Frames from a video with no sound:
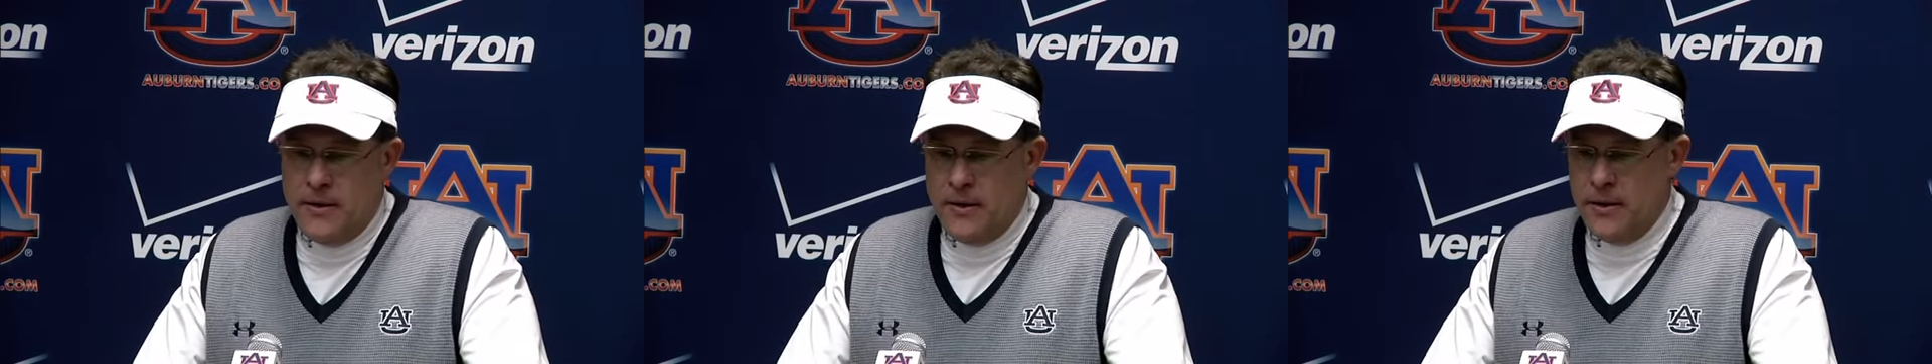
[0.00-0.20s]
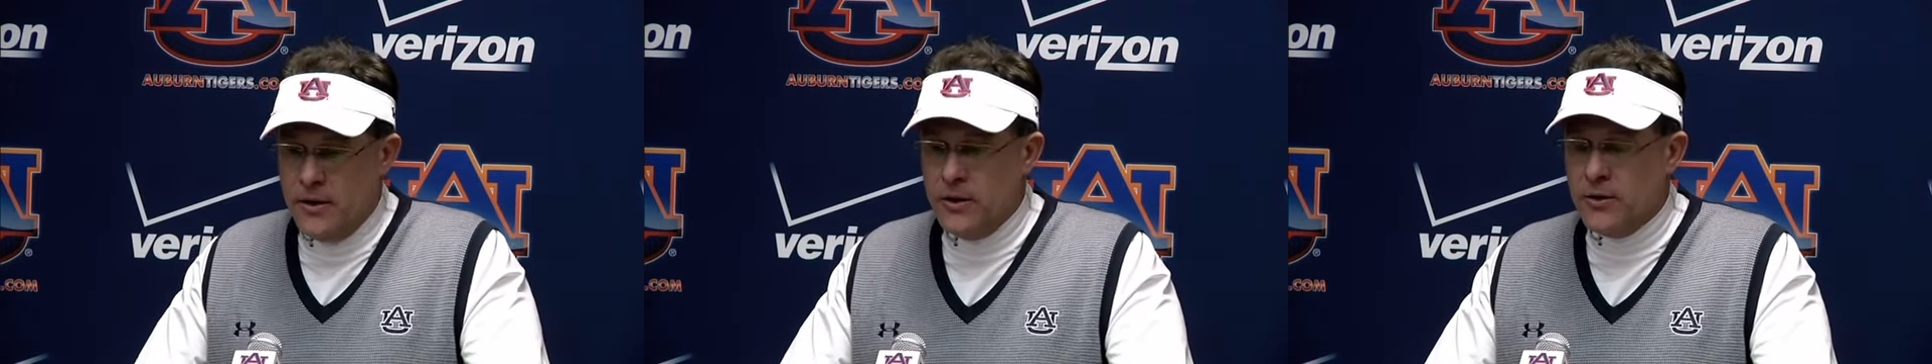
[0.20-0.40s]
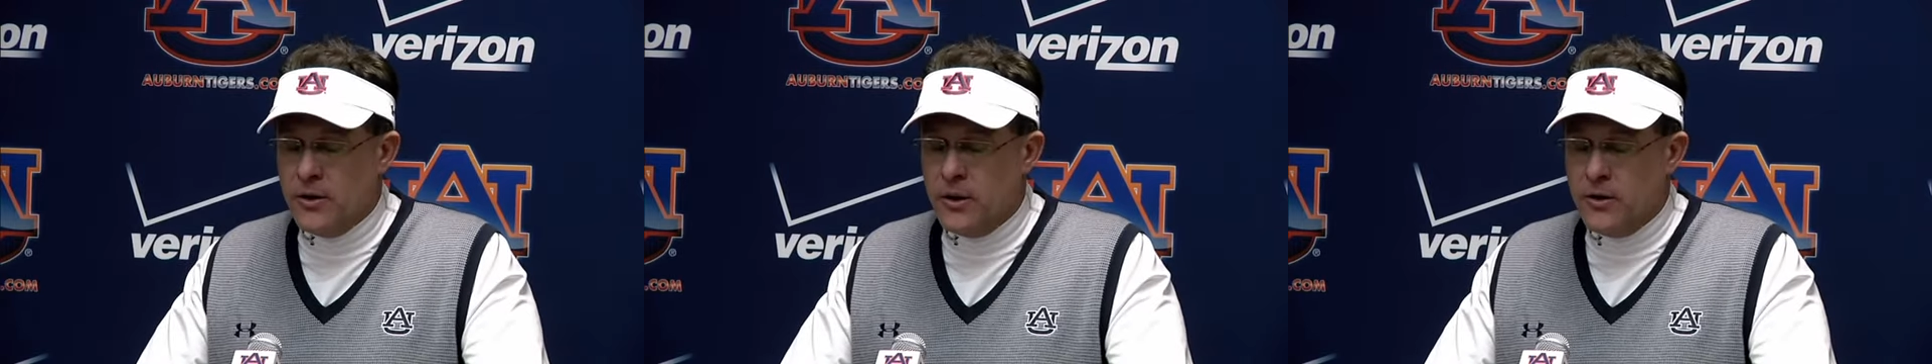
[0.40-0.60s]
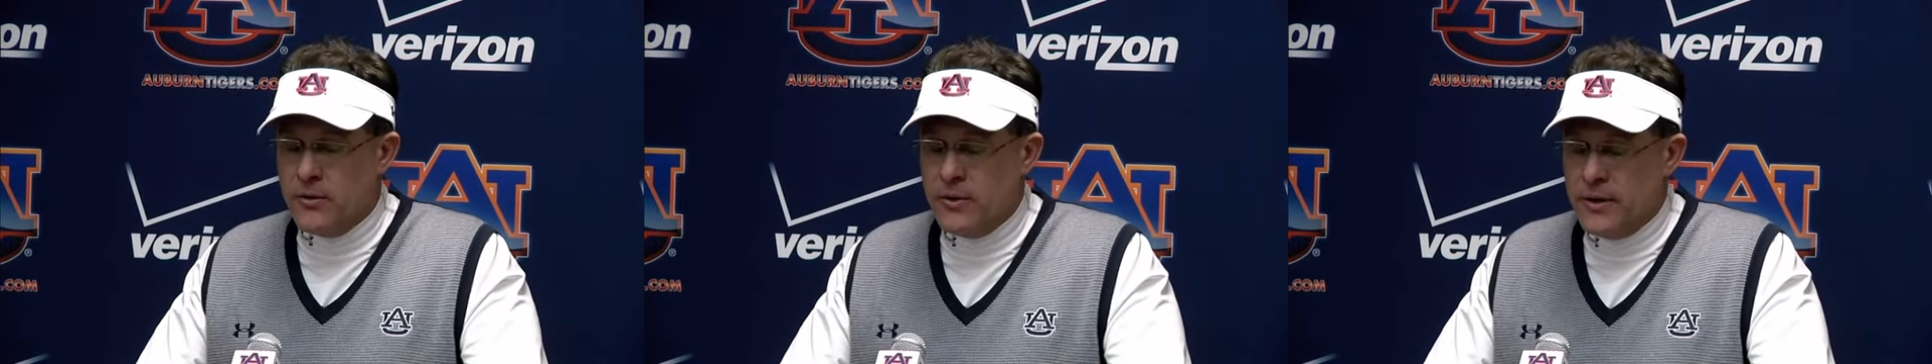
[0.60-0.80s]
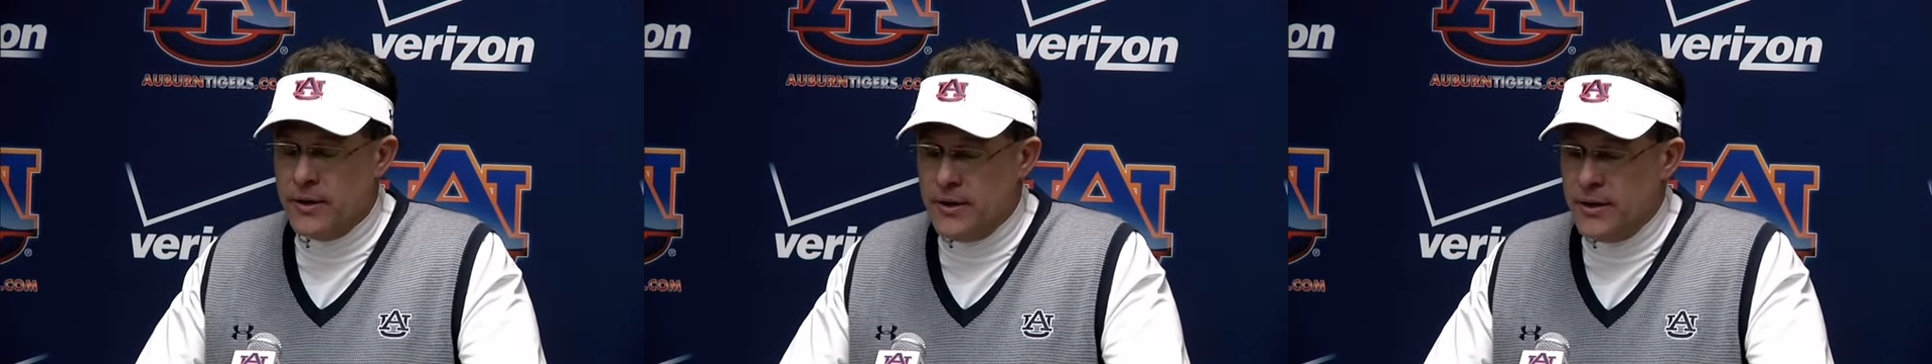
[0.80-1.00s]
You know,
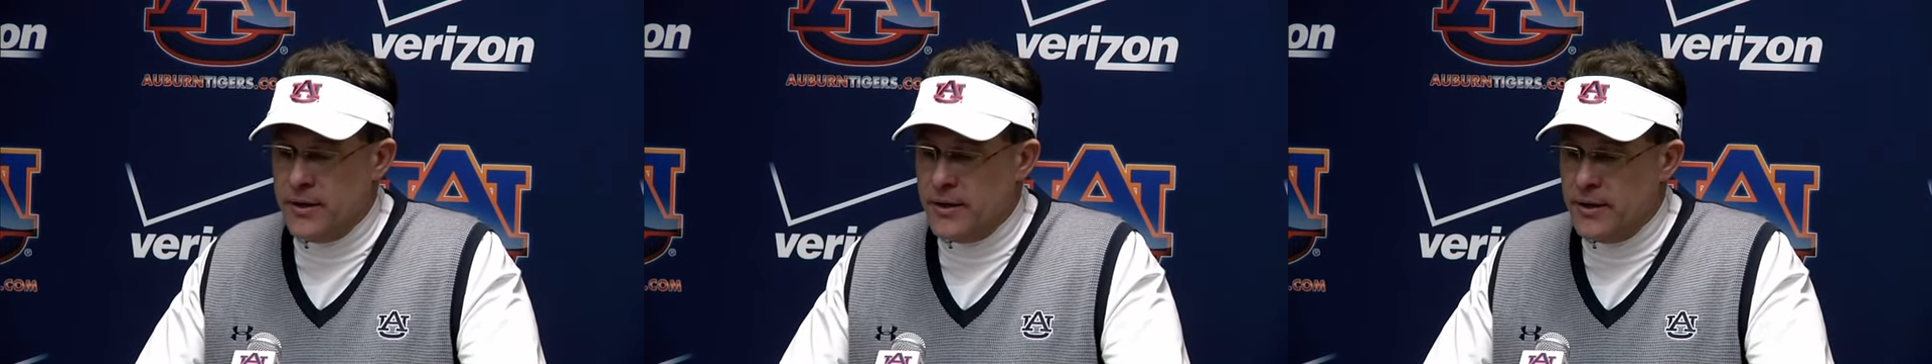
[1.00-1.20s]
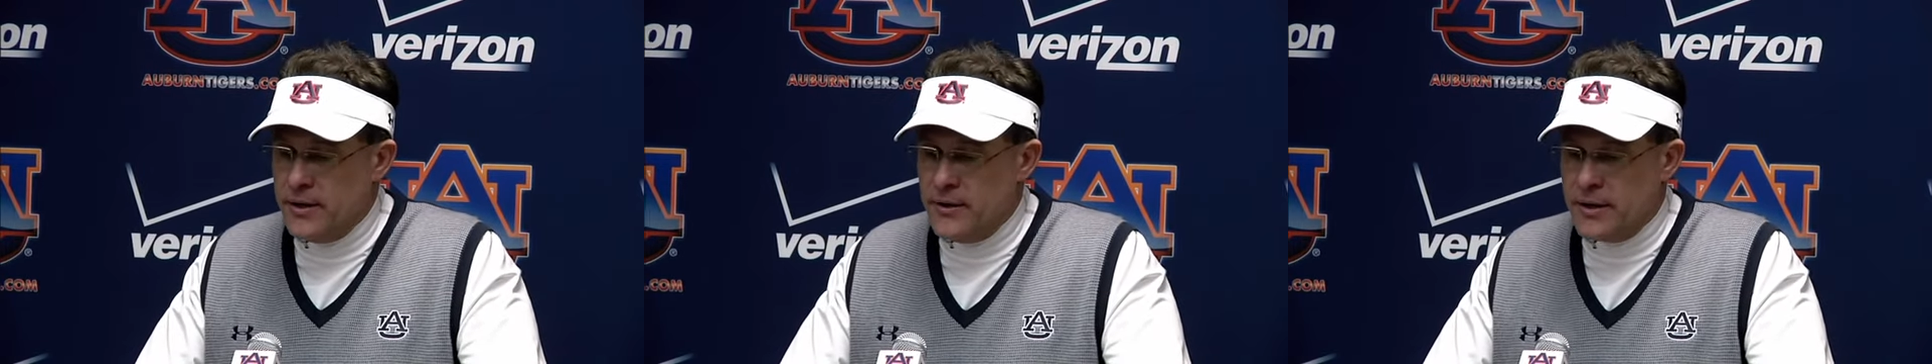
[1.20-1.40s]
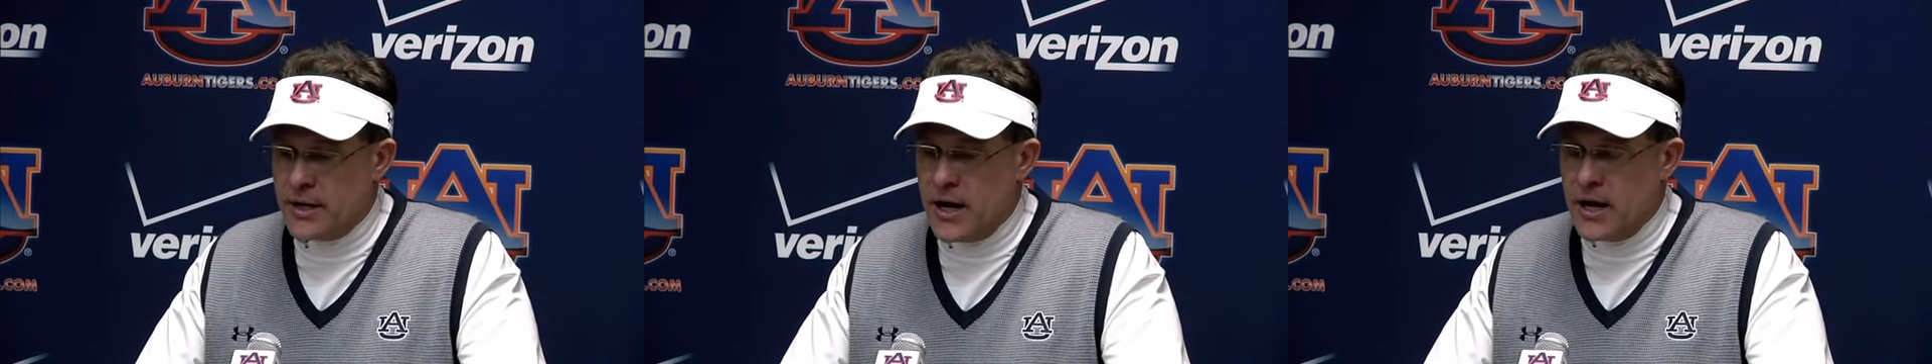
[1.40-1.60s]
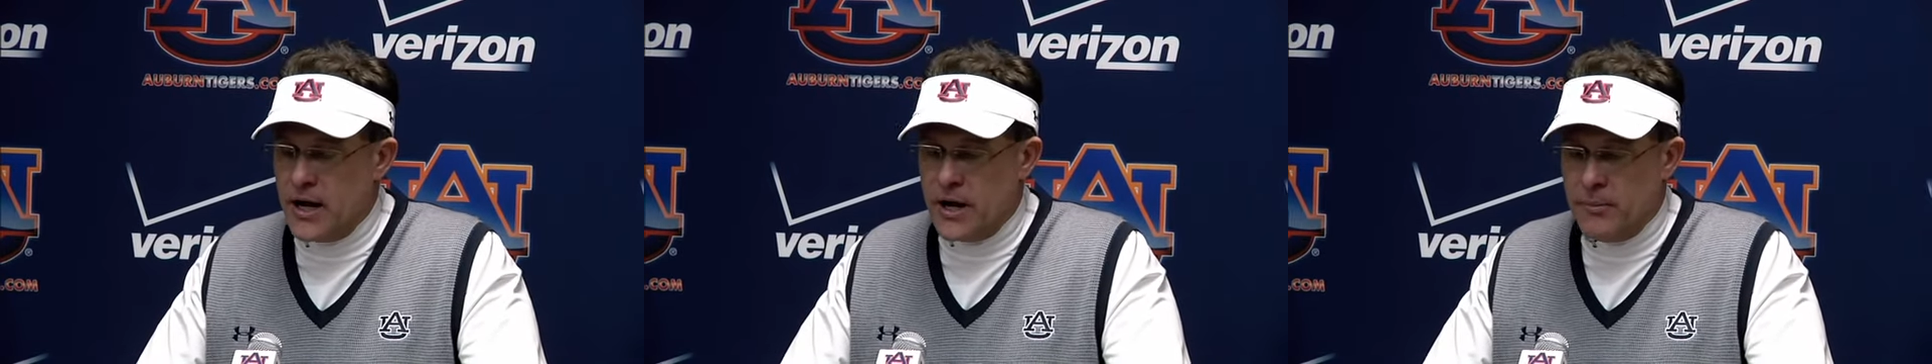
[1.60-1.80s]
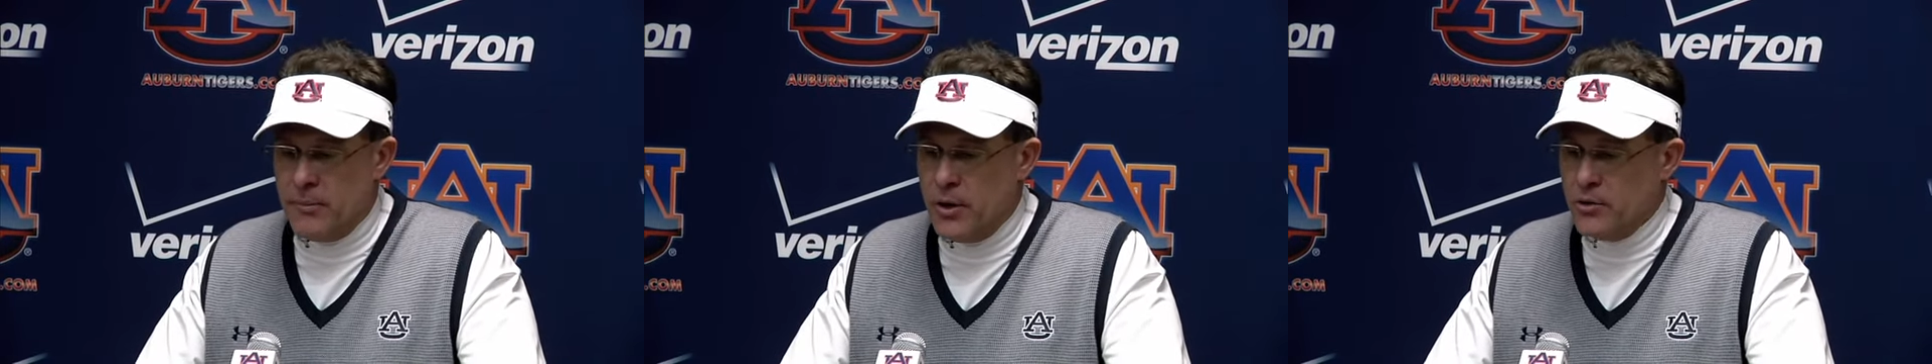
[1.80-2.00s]
got a
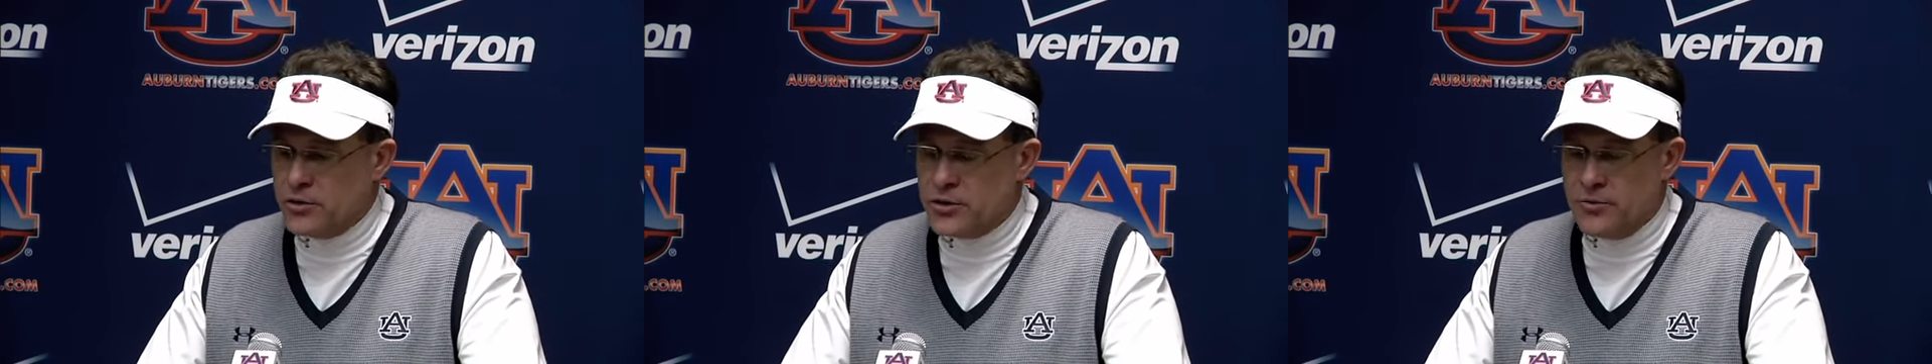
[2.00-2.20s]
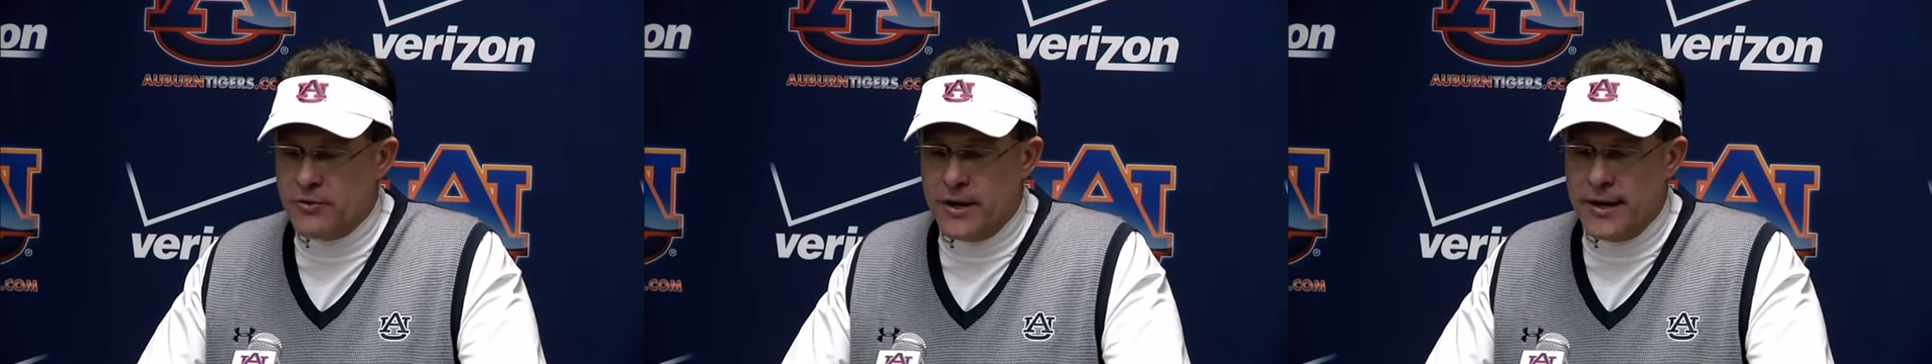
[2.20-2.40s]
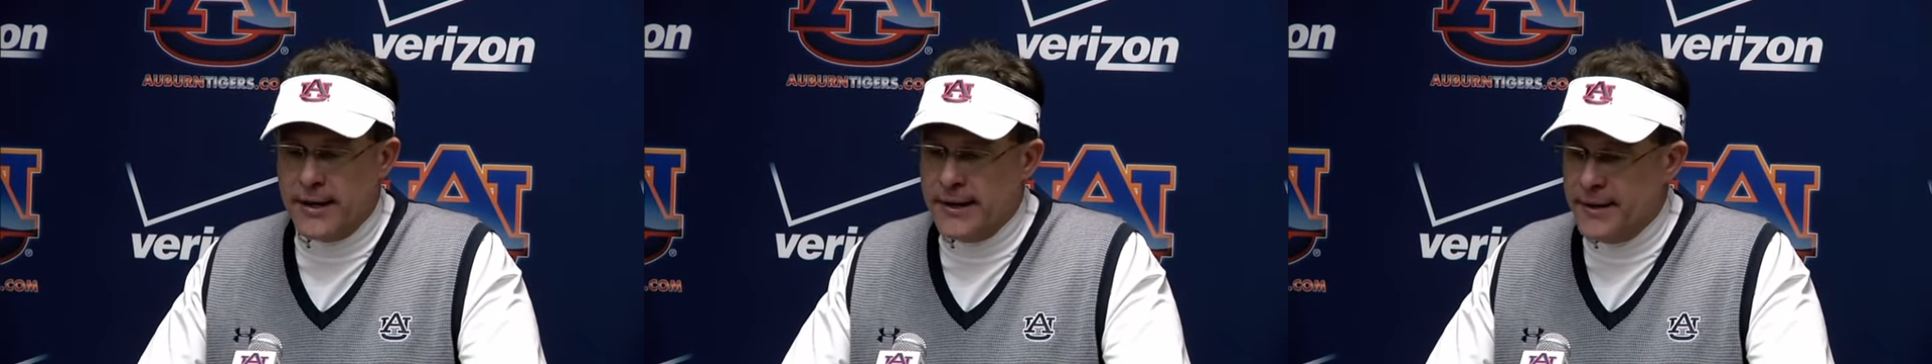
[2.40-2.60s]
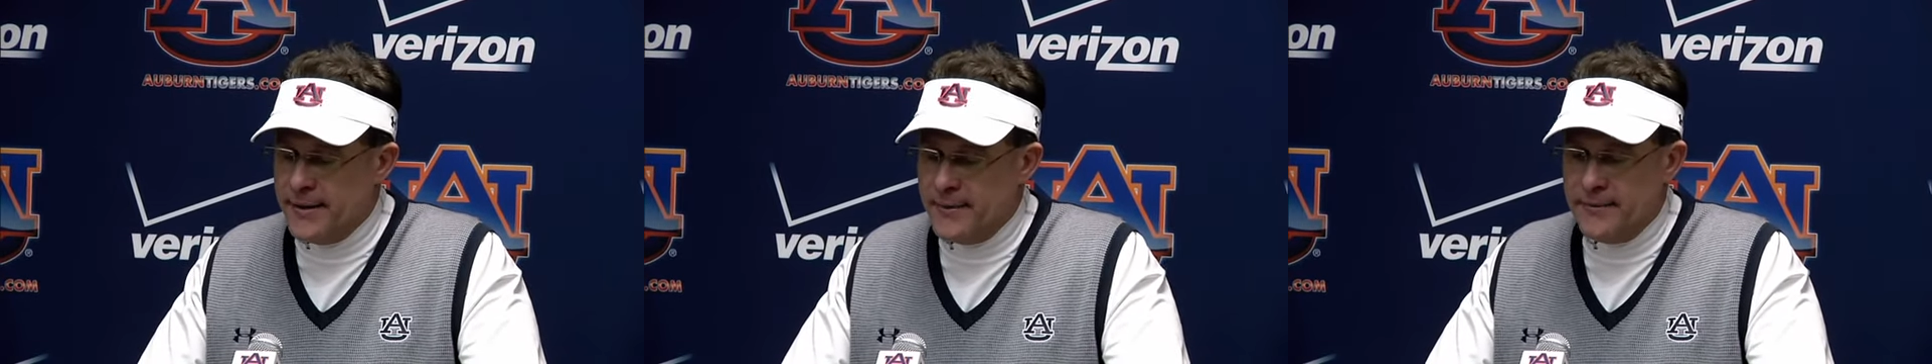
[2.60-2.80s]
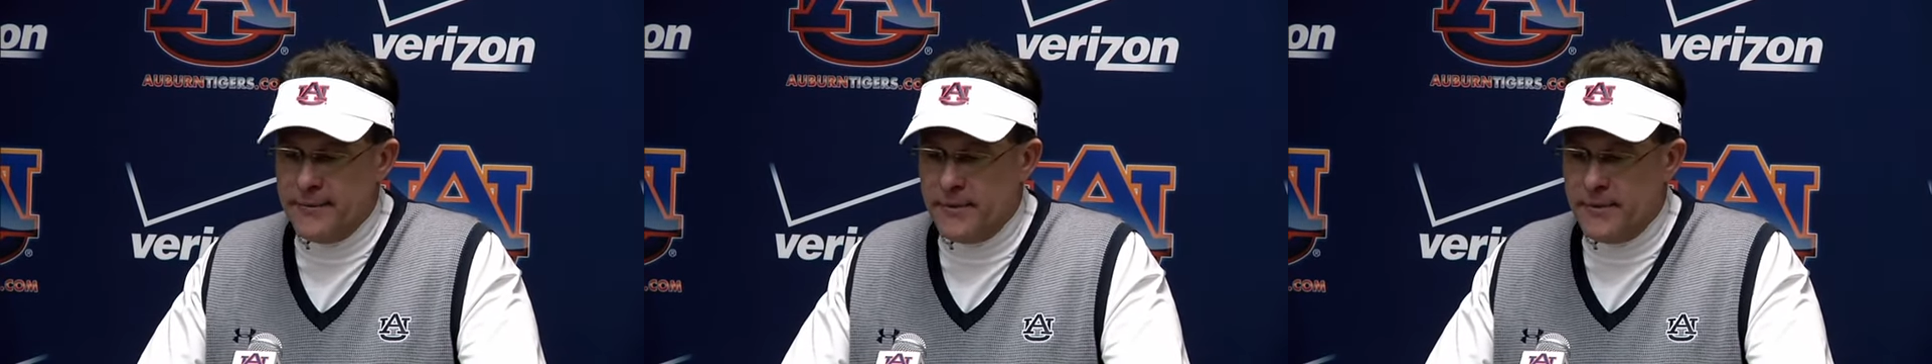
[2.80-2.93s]
lot of emotion right now.